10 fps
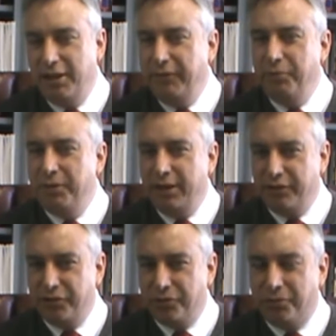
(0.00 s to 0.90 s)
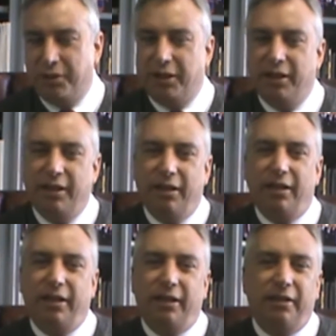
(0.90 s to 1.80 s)
Everyone has a story,
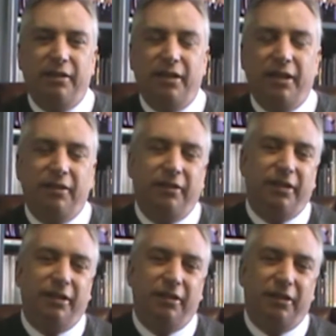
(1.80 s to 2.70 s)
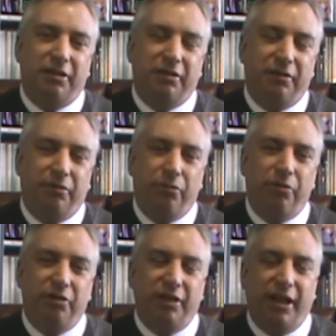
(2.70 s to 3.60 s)
and through
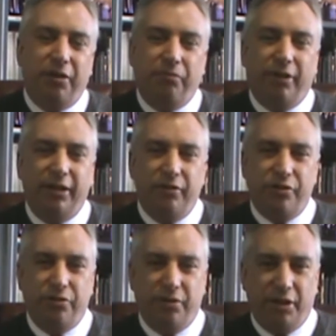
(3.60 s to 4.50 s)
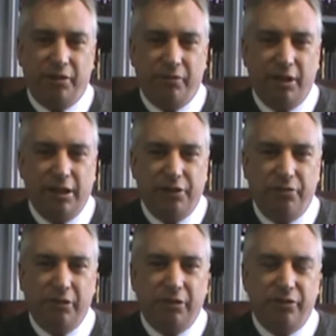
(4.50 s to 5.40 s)
the Decatur Writer Studio,
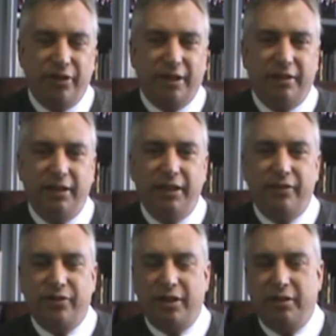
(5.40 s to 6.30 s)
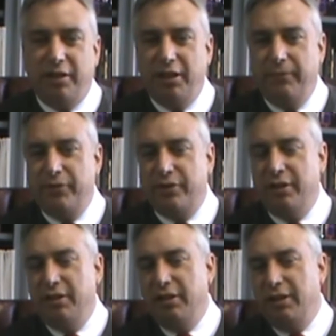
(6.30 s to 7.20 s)
you learn techniques and gifts
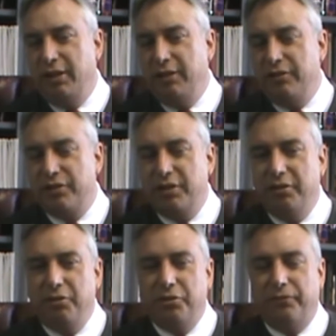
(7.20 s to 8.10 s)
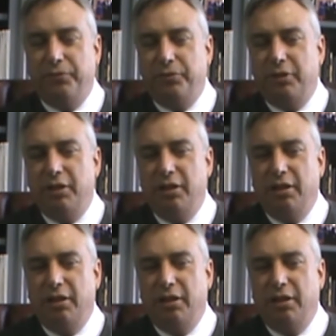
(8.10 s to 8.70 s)
and skills for